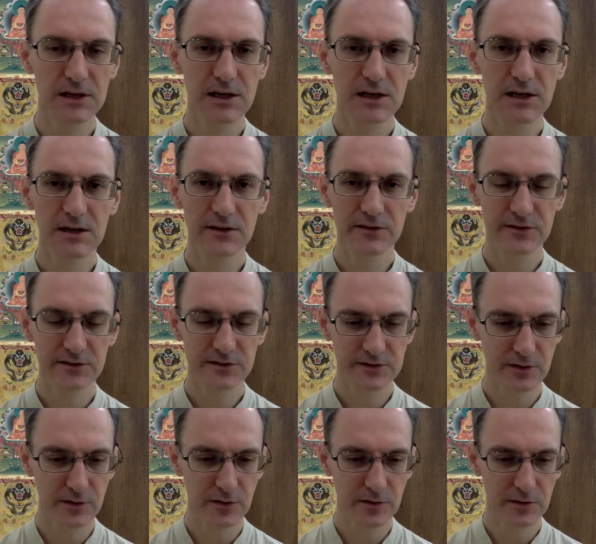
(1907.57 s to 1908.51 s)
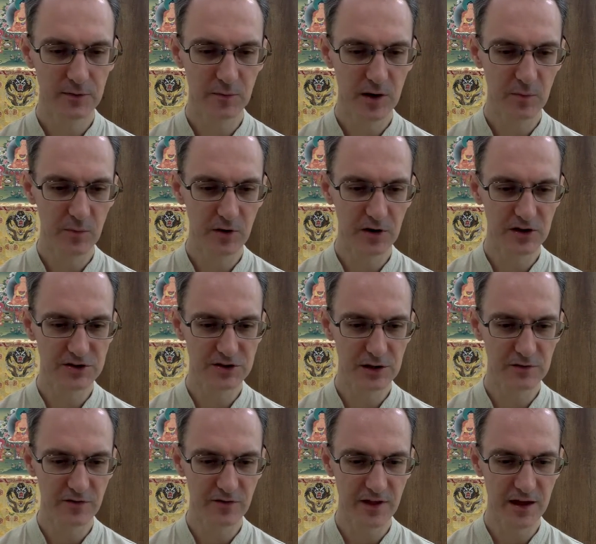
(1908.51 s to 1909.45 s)
So my apologies for
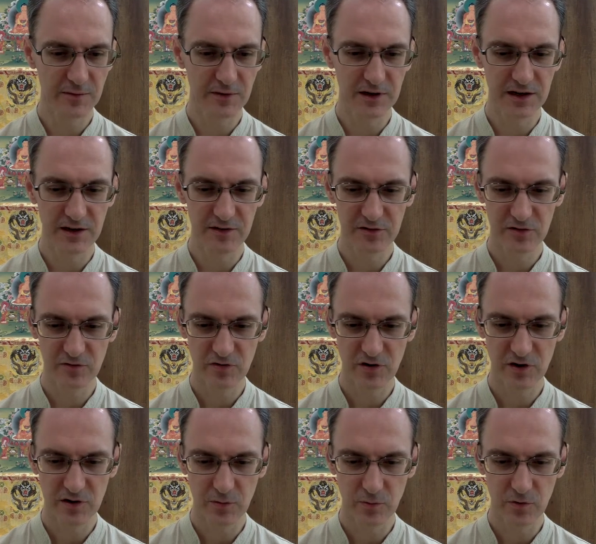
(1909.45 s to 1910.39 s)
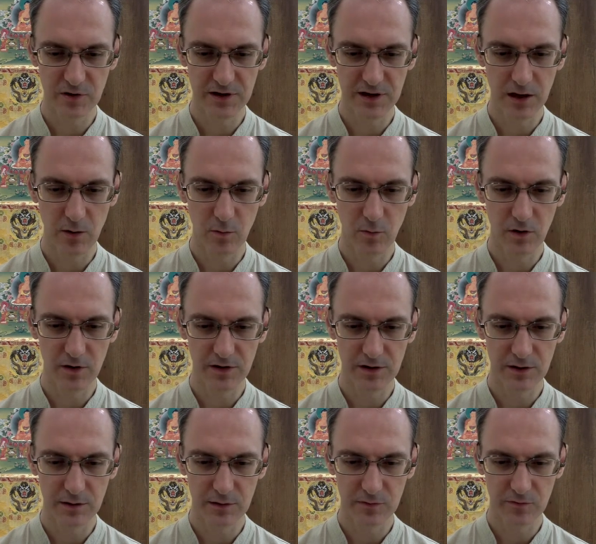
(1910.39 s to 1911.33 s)
that. I'm going to have to try to work out what
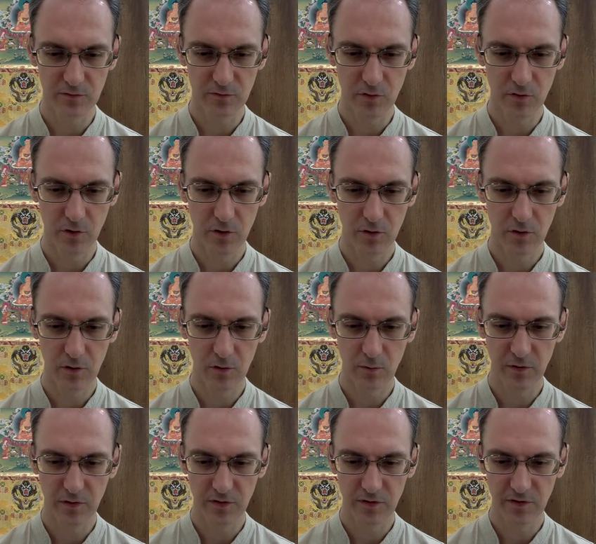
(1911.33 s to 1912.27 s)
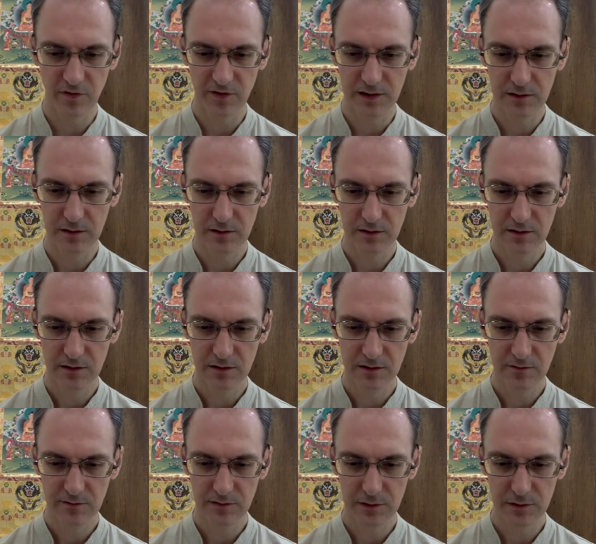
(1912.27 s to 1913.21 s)
is wrong with the
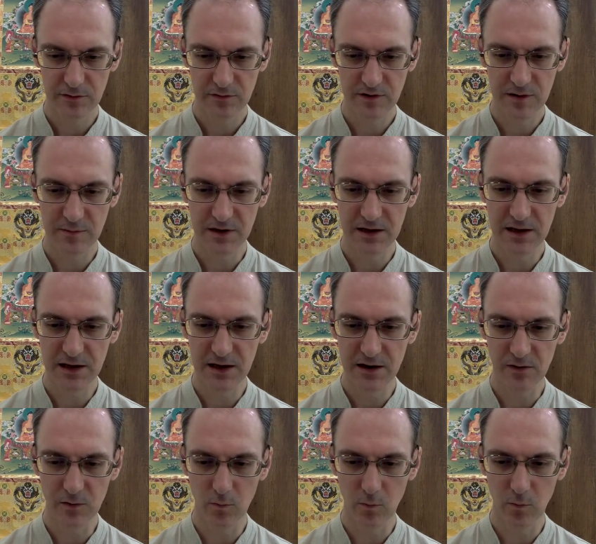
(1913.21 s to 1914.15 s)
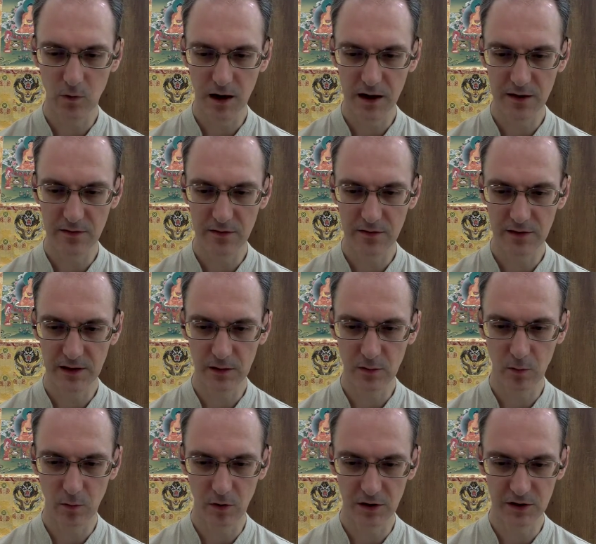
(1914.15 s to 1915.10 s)
streaming here and why the
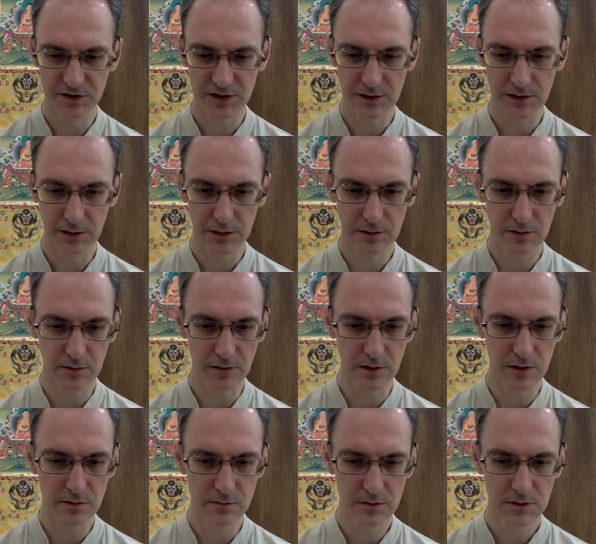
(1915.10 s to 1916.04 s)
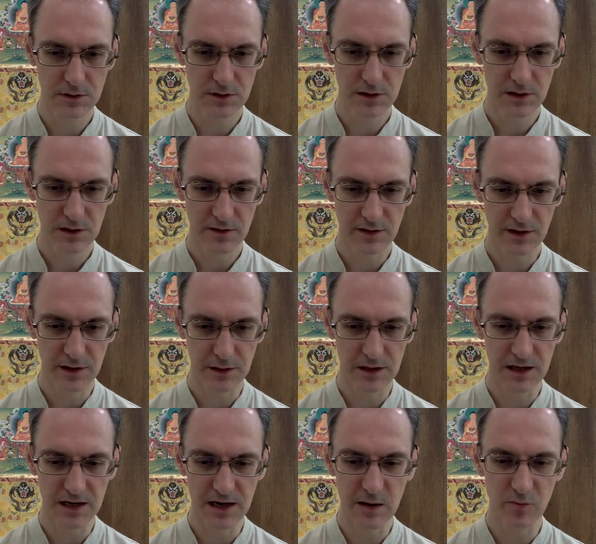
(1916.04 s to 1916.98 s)
quality is so low that it's
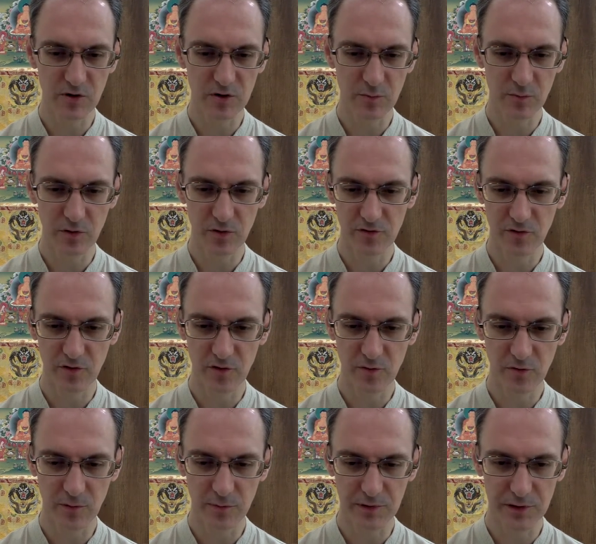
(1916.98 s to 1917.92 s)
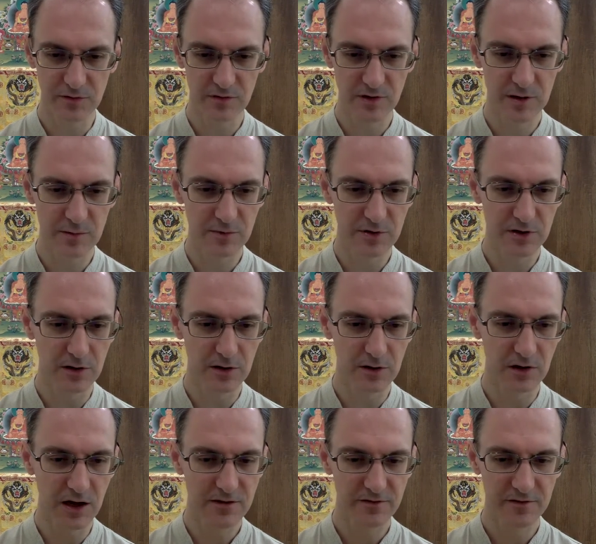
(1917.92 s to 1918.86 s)
unable to put through a proper stream to go live.